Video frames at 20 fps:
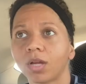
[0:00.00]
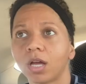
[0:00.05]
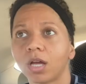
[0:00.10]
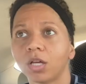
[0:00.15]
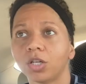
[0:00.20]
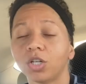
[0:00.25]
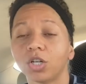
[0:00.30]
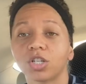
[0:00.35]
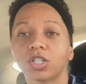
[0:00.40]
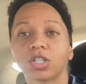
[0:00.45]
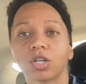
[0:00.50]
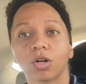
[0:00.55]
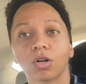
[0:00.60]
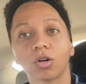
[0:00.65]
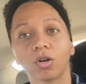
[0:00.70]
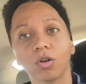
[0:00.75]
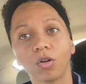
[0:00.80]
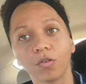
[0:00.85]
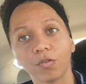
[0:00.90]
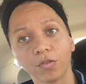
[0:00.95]
your
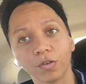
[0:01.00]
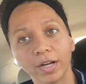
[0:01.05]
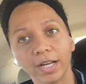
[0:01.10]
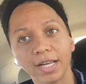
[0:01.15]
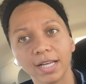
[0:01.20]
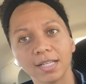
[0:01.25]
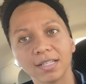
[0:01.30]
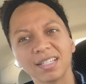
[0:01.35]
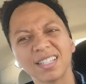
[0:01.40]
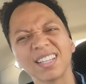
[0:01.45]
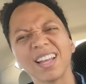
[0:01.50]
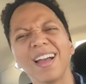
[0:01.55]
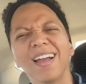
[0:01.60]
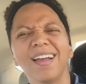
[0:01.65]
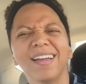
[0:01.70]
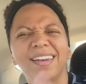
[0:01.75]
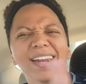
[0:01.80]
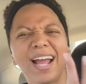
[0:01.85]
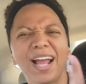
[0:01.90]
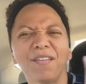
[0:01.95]
circle of friends.
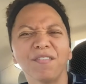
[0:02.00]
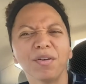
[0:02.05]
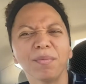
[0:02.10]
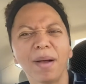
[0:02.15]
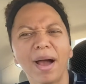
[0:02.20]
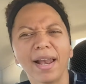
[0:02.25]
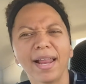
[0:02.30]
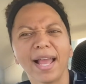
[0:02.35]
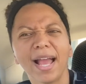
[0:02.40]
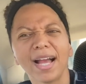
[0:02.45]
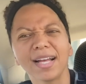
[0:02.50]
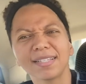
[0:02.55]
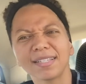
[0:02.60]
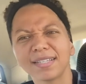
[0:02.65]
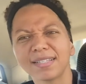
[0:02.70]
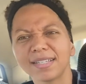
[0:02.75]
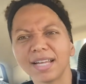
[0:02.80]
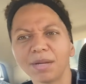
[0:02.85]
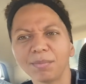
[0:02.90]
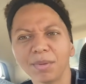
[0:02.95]
Not everybody has the
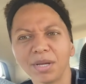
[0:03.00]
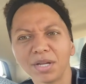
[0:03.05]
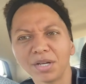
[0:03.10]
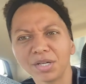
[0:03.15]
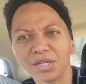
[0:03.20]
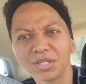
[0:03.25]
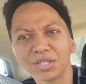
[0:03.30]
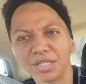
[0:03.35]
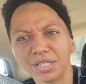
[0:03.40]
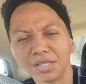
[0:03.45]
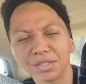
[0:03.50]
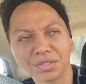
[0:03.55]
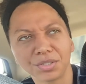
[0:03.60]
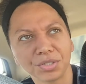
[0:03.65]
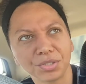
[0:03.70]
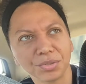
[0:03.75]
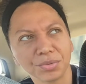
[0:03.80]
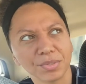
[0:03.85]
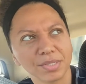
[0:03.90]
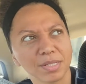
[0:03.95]
same energy as
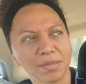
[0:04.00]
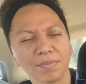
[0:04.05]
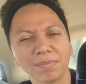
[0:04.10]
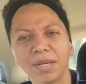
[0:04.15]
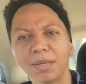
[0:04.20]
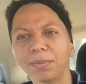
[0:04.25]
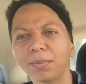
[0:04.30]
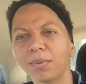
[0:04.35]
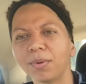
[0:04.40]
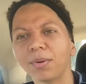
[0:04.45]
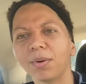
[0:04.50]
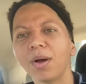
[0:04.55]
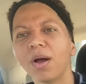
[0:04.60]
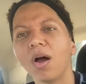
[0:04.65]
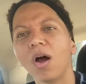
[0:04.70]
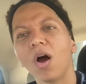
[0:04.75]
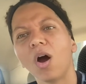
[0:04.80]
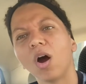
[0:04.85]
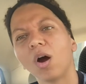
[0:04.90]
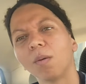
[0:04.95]
you. Some people
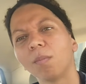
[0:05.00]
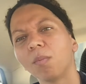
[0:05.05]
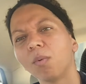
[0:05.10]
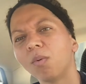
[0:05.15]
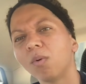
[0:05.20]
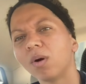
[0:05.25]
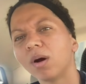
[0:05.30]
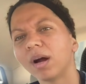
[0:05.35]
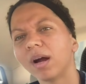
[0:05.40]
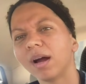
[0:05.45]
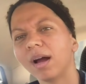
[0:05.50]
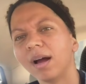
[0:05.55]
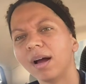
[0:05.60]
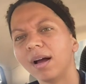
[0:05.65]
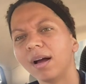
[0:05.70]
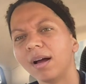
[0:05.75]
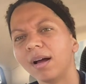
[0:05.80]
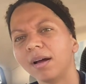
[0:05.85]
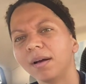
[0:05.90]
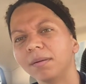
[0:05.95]
are more
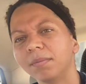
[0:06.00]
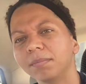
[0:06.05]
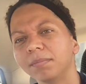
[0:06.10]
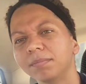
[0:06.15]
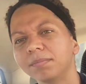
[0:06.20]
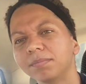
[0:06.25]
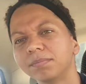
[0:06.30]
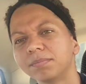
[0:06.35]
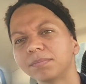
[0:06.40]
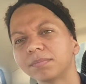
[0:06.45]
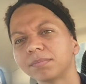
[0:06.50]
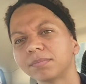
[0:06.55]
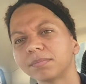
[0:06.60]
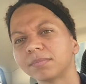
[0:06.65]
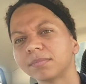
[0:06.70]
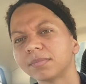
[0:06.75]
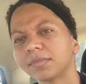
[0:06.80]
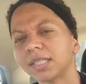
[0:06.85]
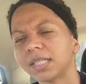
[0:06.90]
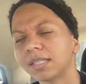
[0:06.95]
um,
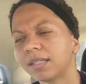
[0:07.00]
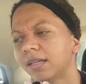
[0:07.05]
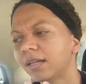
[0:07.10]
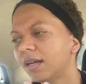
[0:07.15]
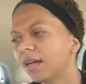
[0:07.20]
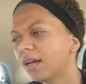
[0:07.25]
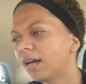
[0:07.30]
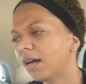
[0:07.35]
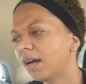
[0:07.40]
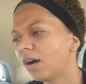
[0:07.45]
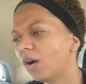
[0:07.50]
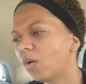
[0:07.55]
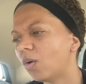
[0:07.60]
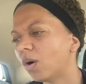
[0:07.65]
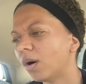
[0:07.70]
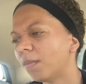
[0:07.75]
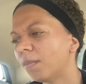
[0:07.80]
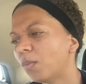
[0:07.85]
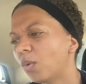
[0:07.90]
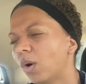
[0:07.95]

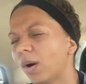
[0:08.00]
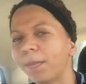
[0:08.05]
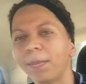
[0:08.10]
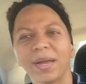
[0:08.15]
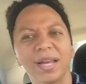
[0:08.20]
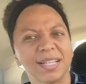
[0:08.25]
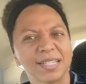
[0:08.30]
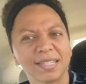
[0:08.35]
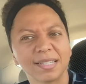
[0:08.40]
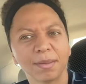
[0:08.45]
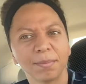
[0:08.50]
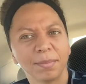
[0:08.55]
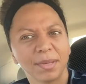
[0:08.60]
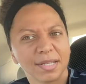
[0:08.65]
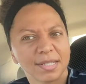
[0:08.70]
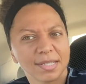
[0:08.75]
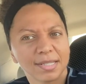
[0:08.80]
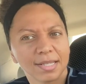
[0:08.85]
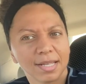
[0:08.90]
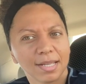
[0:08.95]
or more
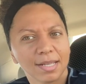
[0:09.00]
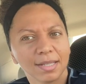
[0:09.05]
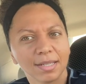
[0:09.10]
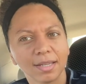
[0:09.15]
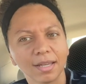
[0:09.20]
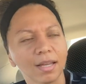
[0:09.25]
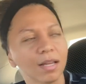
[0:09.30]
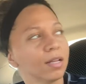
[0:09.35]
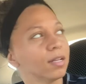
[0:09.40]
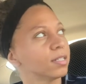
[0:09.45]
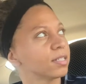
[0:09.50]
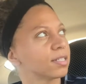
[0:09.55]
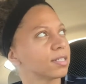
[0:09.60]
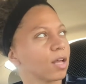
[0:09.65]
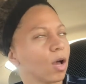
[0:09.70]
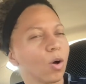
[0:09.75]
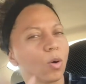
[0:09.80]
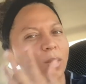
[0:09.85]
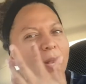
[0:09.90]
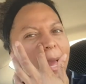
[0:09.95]
pessimistic
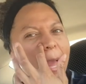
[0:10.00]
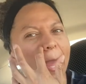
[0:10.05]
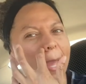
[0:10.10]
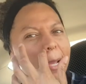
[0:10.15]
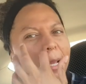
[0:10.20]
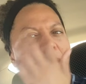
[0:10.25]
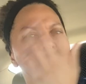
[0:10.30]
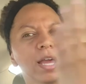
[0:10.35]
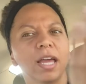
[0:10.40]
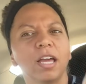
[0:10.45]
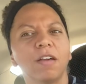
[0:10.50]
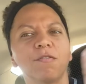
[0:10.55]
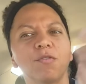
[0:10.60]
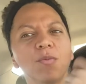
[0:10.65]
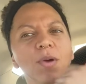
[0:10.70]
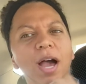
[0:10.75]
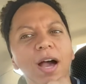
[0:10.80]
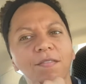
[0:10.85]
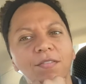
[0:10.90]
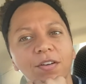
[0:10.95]
so, like, if you
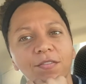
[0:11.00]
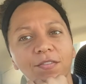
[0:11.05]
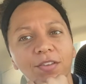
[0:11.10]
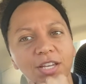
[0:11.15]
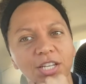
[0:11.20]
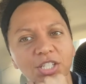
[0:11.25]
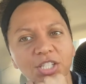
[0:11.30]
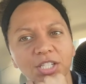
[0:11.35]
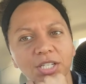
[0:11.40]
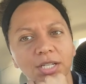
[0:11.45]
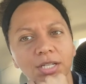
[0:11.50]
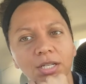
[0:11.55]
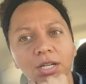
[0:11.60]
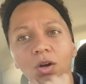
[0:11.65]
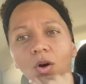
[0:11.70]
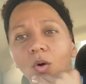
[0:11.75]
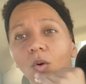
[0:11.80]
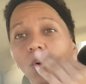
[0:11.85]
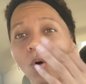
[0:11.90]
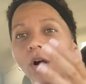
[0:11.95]
have a vision
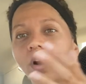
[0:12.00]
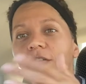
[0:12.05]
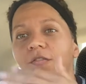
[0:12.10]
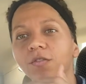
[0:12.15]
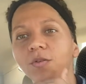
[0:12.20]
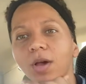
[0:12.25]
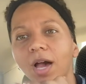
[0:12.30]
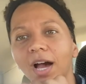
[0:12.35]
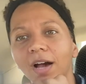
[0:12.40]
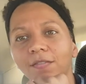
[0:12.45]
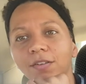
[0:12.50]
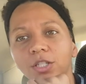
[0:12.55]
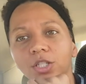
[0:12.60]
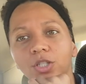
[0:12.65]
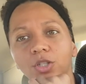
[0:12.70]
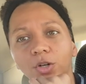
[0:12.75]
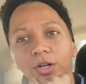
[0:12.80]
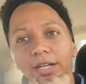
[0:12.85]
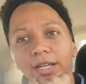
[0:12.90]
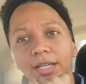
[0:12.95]
or if you have a
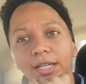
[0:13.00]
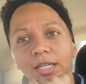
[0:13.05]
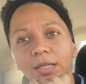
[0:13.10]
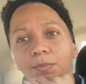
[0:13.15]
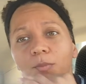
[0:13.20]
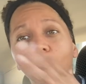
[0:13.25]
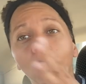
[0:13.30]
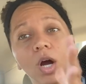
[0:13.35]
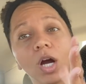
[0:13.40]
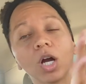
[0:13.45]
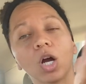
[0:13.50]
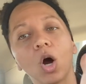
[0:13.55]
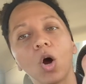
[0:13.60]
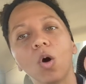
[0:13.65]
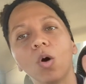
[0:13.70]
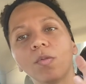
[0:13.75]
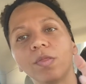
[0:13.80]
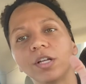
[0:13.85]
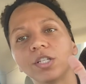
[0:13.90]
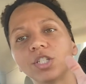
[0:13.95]
dream or a
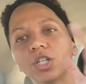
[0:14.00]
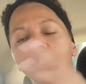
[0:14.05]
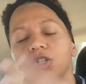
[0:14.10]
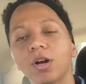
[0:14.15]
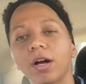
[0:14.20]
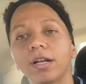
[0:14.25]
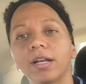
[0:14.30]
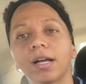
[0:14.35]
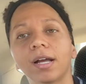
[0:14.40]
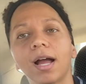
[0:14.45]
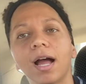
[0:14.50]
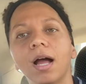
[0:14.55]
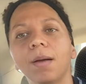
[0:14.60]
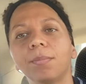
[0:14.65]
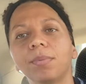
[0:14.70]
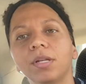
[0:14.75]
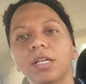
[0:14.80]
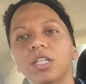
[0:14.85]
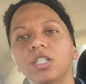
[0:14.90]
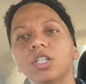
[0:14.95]
goal that you're trying to
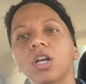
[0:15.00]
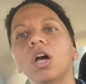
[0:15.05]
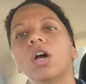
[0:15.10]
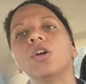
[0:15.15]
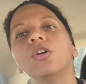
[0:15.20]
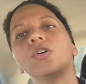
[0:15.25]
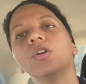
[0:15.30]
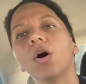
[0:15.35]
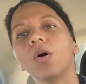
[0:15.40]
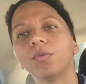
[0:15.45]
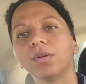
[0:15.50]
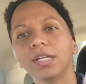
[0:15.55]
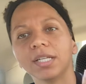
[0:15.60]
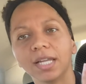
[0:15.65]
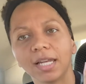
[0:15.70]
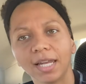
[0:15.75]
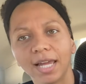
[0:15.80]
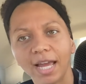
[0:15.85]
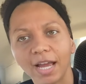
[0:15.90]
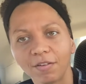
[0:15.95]
accomplish, you don't need to
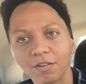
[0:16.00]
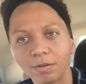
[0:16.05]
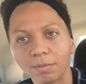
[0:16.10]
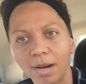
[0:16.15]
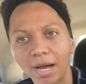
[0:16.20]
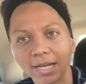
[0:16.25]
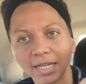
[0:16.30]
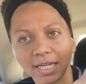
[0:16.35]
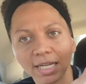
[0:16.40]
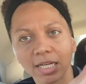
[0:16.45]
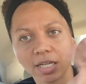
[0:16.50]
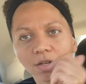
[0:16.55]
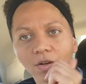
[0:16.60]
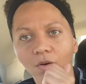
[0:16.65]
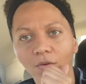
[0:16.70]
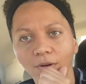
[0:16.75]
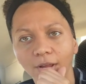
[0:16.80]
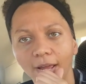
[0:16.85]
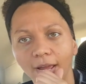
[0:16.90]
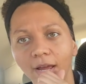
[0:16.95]
let everybody end
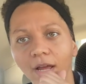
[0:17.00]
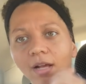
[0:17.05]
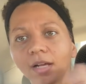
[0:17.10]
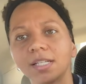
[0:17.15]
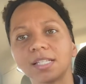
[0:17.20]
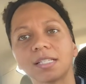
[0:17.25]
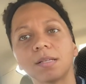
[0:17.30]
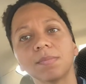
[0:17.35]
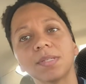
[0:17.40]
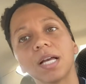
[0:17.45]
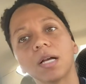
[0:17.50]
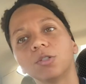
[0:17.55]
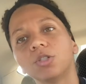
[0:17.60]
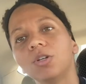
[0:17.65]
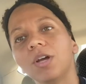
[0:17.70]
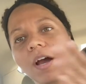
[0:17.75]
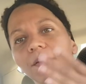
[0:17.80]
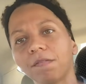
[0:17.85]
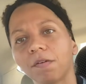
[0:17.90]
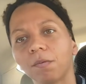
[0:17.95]
on that. Sometimes you
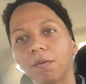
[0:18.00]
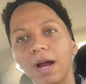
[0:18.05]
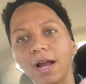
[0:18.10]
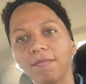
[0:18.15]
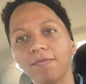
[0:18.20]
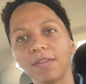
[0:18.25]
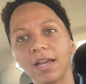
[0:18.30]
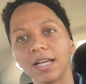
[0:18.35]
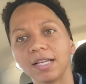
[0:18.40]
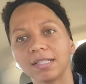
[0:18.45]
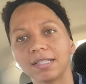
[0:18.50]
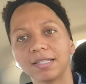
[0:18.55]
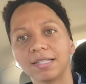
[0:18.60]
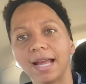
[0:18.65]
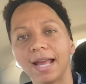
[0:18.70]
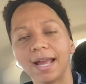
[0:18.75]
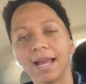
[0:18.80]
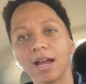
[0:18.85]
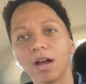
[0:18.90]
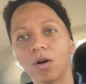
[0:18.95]
have to write things
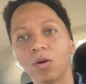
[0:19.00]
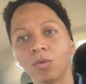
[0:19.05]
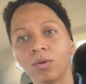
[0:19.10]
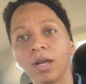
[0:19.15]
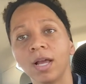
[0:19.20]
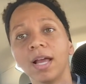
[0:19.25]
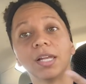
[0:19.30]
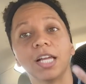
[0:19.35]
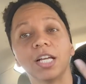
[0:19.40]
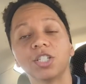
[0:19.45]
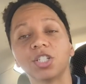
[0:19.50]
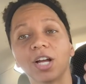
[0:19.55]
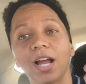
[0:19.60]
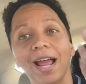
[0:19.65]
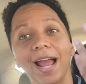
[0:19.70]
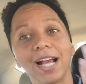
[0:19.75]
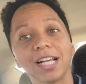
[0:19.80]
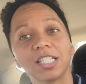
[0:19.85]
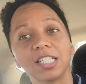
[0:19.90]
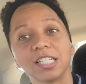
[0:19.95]
down, let your
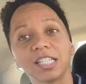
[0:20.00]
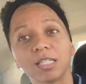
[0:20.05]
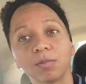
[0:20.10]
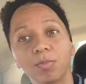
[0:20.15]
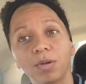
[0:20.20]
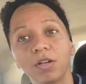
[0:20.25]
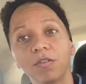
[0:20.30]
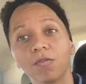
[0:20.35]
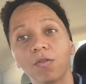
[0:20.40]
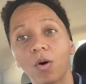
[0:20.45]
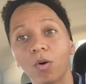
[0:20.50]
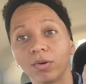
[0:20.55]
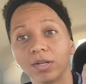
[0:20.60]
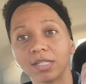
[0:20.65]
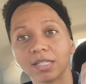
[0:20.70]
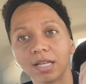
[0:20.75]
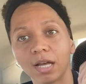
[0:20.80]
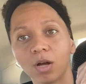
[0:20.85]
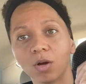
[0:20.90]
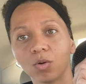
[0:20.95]
actions speak on
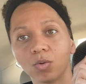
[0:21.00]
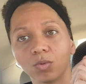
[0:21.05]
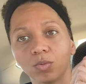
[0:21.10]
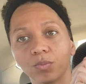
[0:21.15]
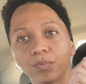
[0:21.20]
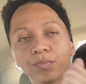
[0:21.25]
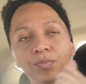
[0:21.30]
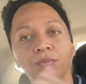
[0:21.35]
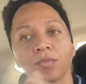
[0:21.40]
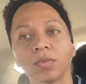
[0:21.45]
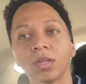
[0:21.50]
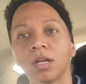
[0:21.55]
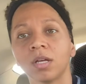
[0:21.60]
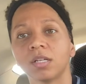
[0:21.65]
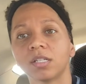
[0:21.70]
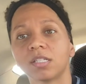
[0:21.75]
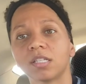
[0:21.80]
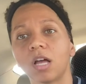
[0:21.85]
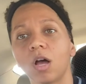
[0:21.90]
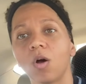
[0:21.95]
its own.
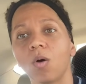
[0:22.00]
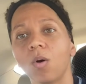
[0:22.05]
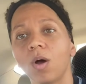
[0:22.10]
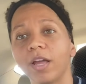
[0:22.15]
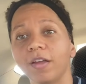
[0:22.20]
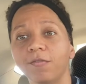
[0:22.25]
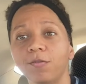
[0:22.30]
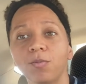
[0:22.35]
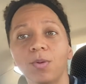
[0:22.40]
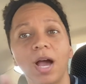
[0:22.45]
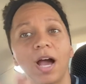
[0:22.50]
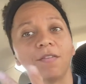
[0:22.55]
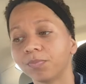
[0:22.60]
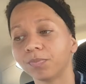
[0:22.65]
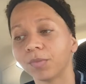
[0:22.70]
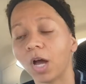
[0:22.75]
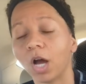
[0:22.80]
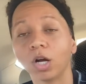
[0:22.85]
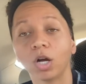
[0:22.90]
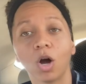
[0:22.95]
So, if you have
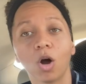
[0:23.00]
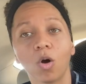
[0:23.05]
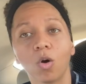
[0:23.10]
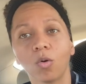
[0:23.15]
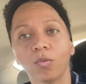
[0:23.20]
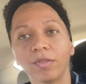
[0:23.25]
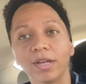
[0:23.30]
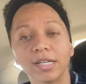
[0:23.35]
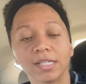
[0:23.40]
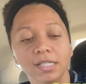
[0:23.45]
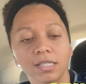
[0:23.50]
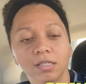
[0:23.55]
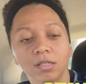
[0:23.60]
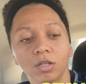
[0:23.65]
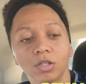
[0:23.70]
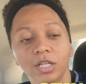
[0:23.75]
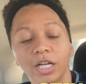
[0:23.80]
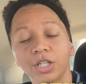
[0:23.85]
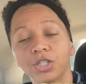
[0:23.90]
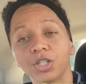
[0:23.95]
a goal that's
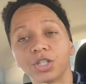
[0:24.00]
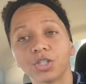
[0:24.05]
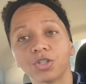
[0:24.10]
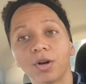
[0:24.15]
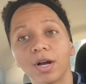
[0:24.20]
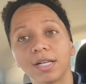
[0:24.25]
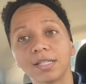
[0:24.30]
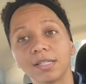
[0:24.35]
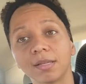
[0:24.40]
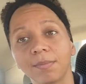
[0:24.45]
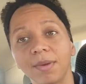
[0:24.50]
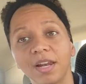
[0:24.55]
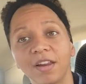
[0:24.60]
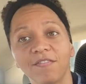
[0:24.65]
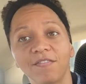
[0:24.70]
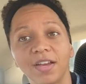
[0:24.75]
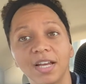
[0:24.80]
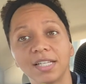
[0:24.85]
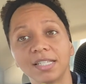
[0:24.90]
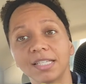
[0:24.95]
that you're trying to
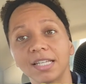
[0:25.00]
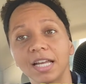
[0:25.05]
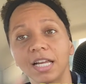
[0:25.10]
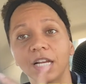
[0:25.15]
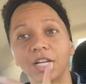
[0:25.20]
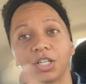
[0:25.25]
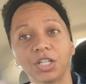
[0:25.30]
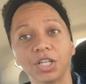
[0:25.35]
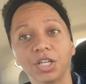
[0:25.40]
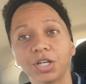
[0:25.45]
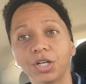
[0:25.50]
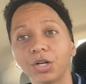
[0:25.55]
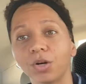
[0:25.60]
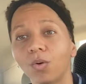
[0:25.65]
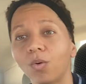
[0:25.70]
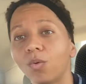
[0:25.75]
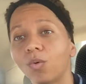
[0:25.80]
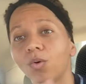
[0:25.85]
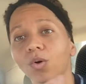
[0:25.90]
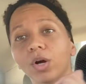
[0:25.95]
manifest in a year
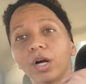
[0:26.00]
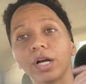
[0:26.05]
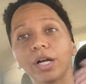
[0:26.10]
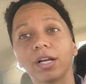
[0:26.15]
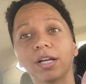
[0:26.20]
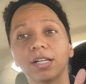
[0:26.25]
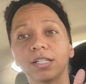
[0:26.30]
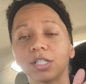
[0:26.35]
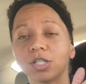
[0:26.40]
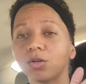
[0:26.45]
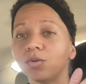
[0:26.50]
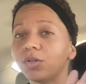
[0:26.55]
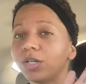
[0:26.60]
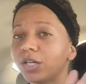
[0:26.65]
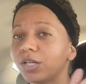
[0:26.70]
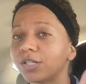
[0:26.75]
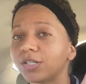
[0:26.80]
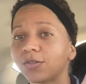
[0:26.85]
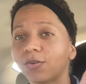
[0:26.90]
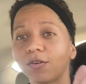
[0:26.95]
or two
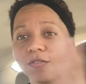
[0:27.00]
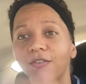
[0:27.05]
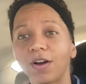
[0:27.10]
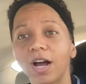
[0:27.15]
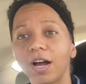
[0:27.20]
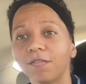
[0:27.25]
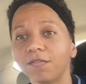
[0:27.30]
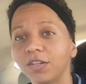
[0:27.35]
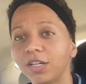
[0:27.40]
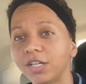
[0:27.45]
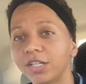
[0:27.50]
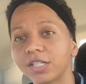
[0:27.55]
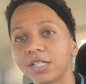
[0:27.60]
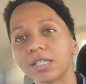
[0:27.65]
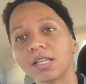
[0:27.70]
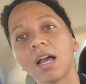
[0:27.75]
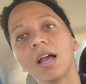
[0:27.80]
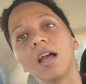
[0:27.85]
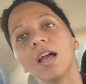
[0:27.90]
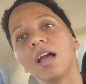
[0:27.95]
years or five years,
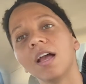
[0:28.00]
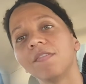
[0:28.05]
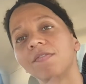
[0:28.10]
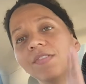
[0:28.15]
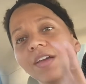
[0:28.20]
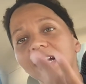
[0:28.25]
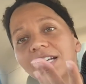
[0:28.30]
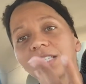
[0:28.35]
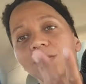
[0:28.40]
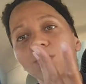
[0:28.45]
that's